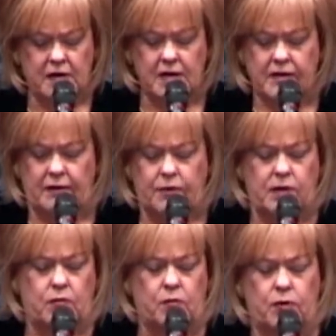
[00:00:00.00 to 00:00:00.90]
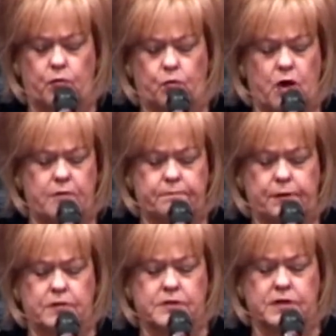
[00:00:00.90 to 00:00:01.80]
that we don't want one
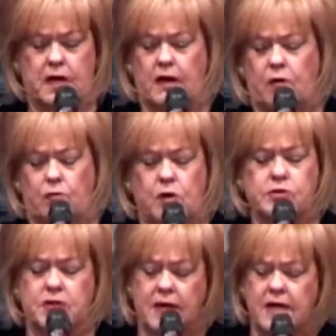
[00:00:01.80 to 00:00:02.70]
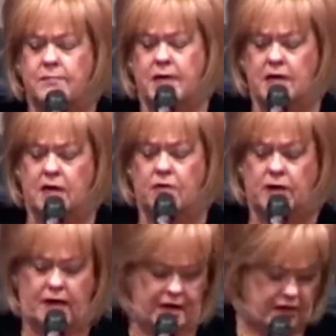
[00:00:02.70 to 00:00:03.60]
person, not our worst enemy, to go to
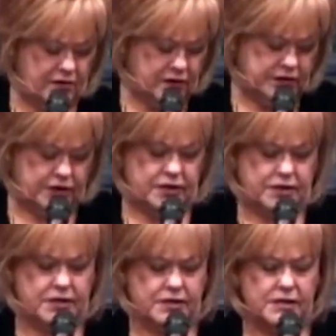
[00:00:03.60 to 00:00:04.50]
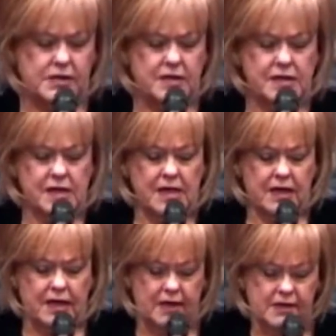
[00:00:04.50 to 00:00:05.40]
hell, Lord Jesus.
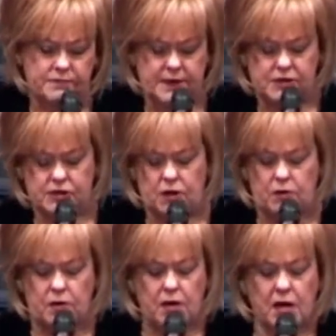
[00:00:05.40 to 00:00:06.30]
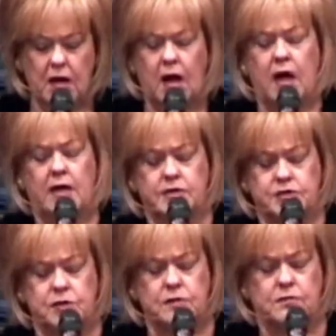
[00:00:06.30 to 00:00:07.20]
Let us be so
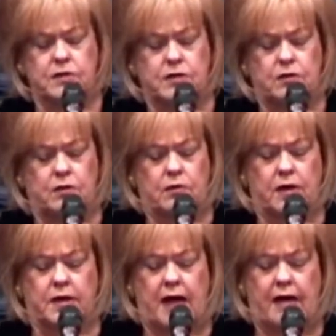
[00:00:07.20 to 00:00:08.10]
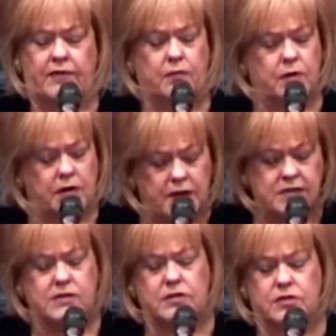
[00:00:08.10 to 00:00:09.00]
attuned to you, Lord God, that we'll
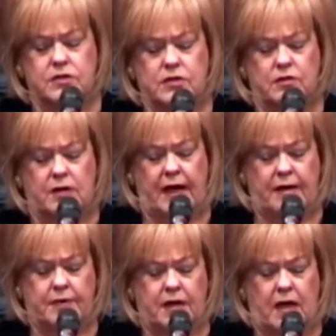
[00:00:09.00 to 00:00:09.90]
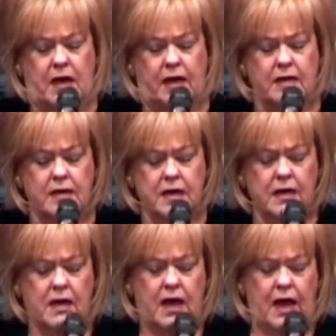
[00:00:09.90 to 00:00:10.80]
listen to you, Lamb of God.
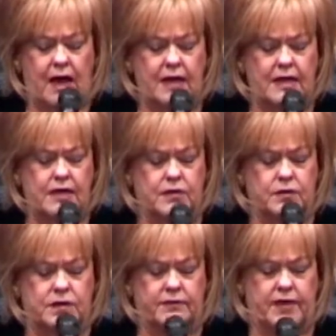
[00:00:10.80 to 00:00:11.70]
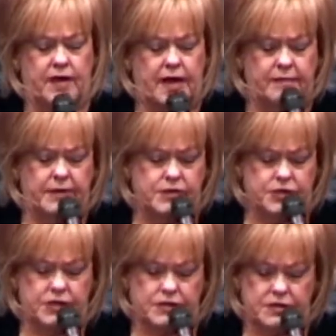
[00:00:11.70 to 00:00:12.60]
Hallelujah, in the name of
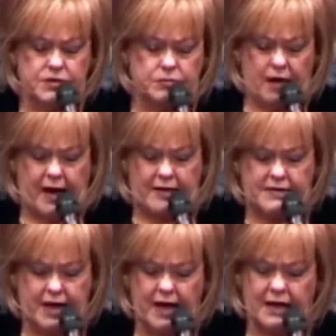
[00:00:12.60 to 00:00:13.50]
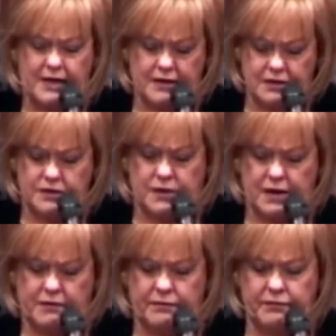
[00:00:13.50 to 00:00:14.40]
Jesus Christ. Hallelujah.